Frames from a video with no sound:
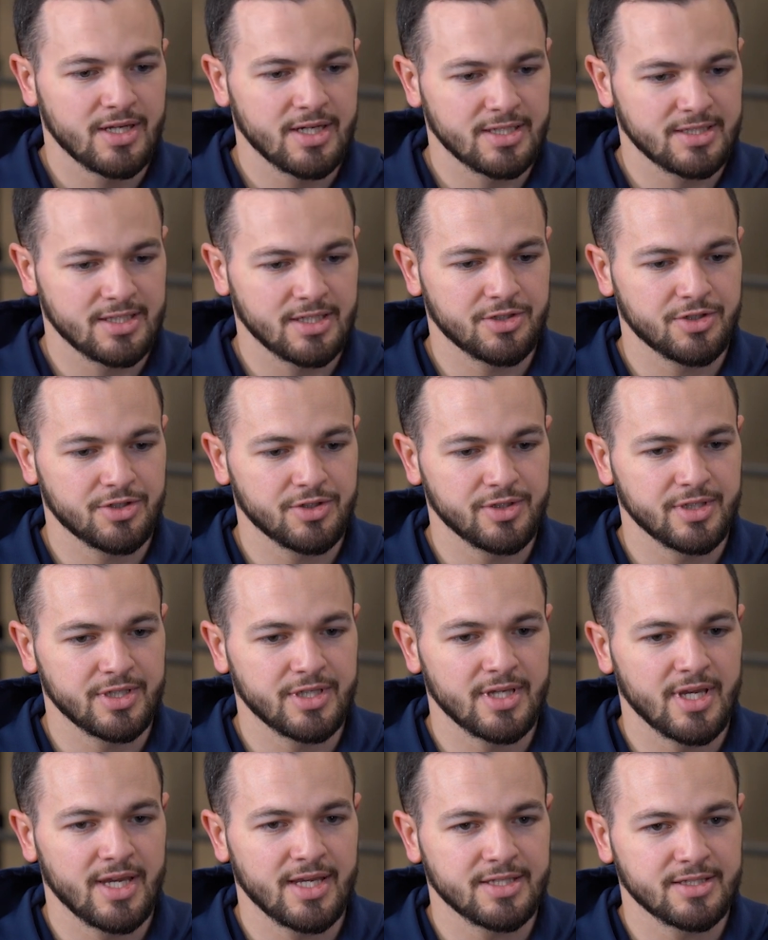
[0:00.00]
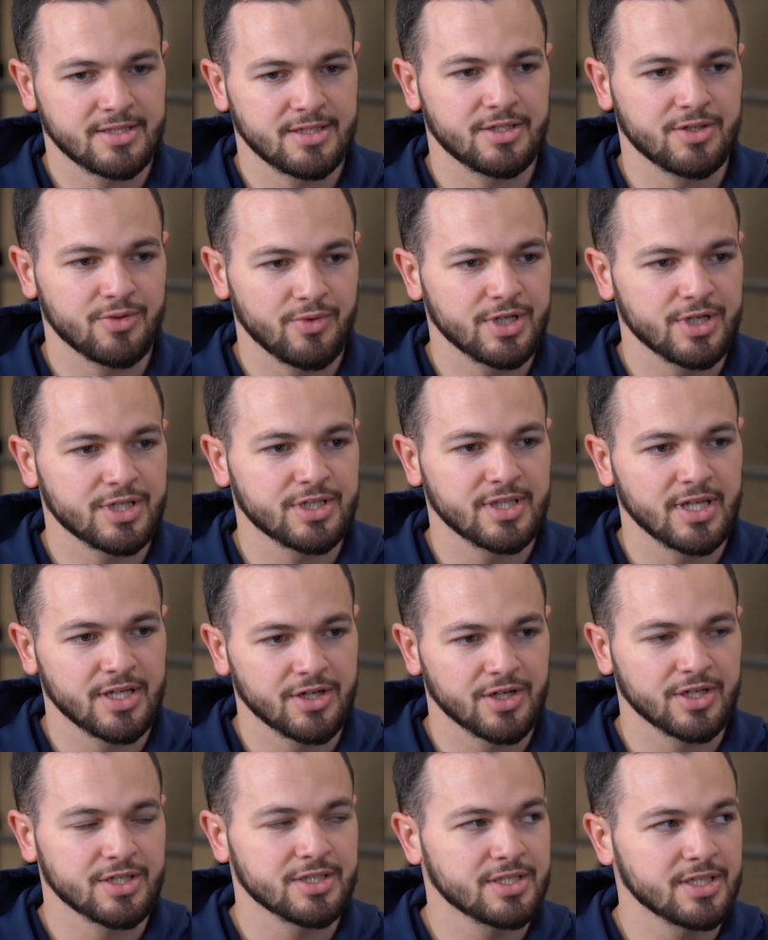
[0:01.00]
essentially a situation that
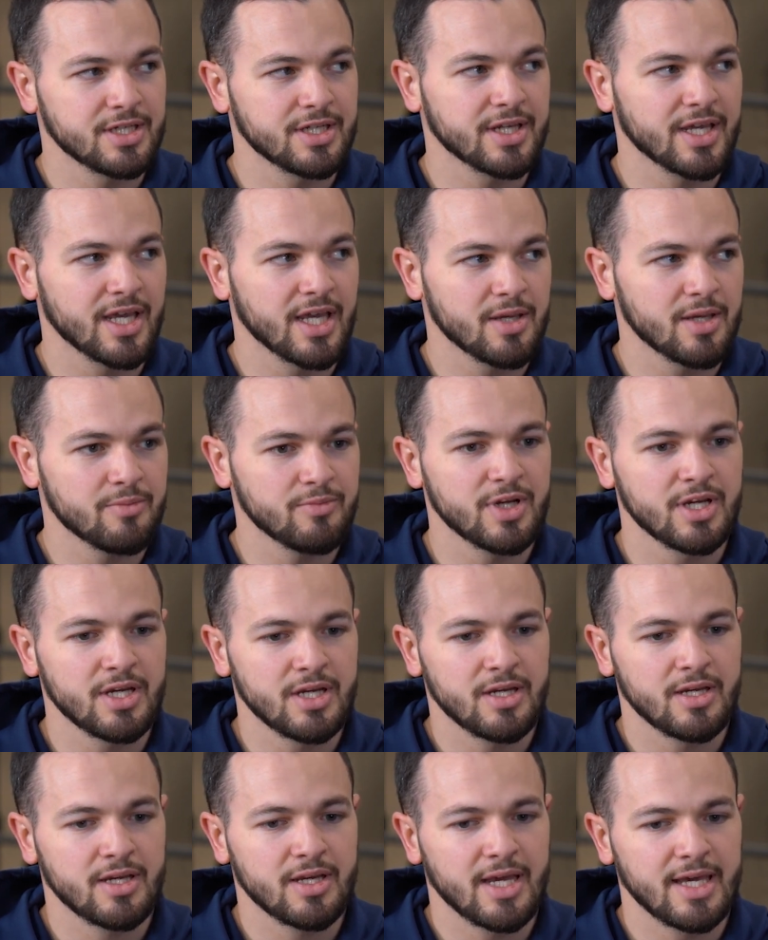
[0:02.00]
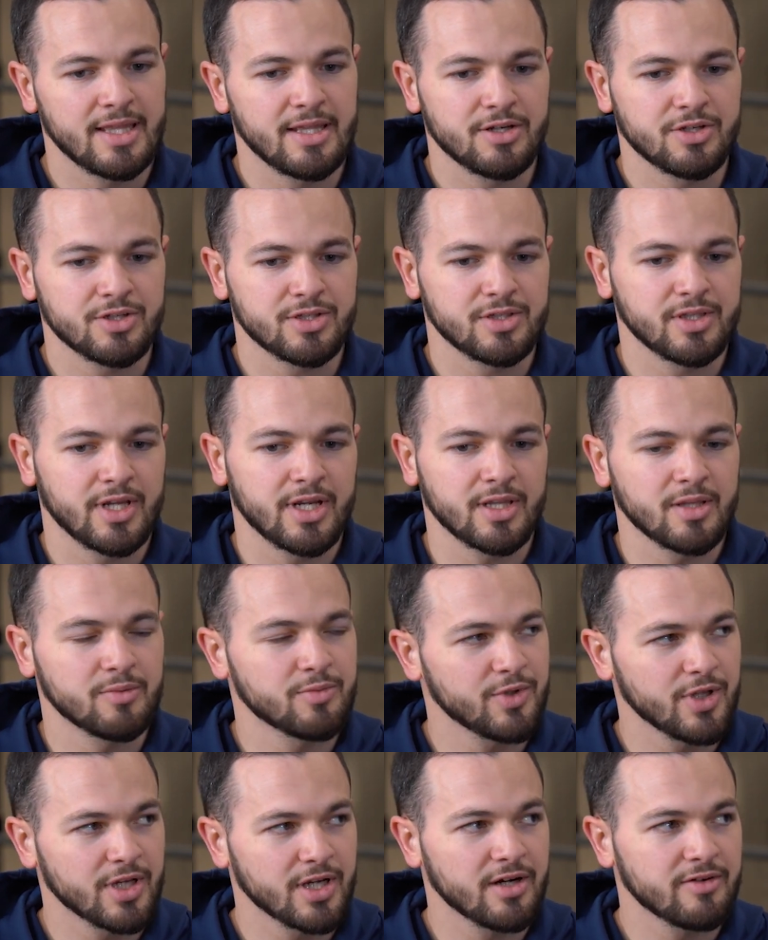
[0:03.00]
you're going to see in a game, and then just letting them
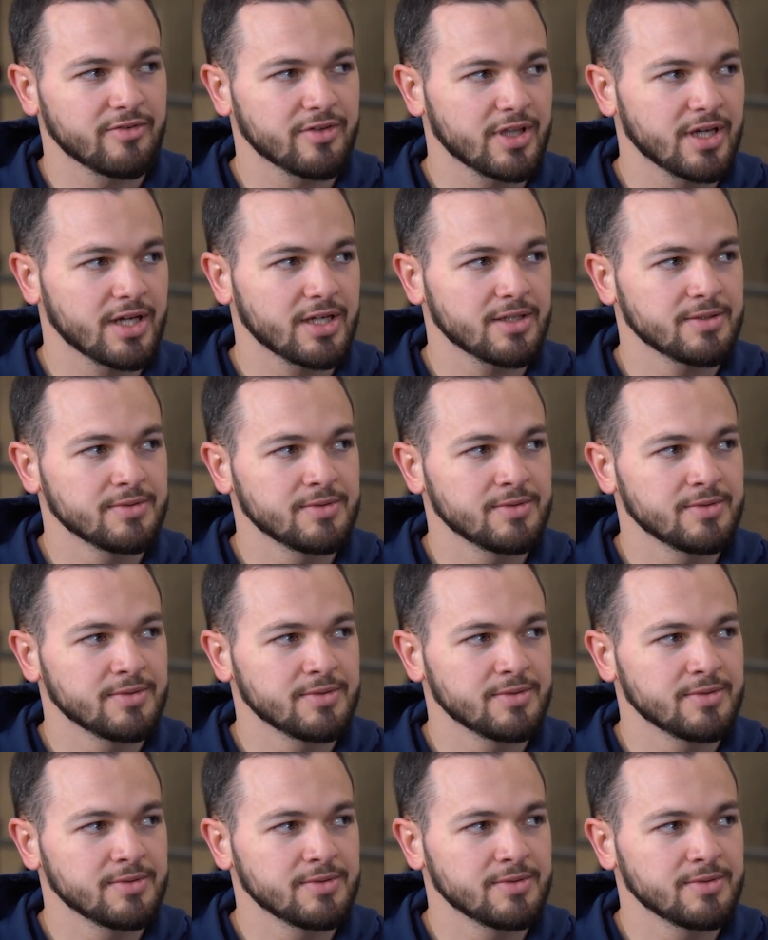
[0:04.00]
play off of that.